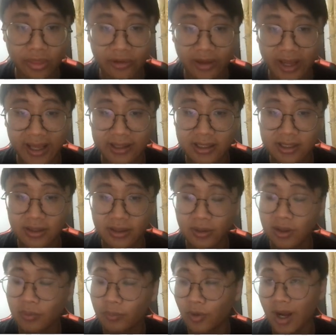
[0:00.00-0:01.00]
threads
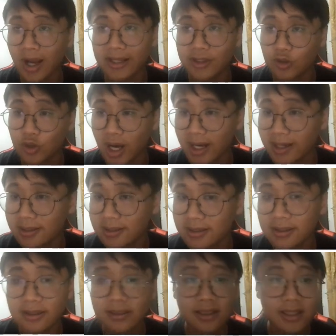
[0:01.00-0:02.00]
block each
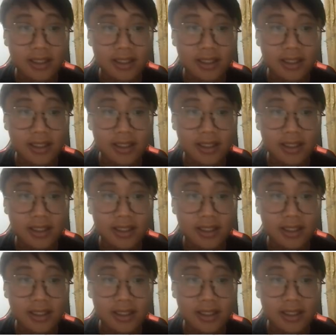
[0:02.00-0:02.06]
other.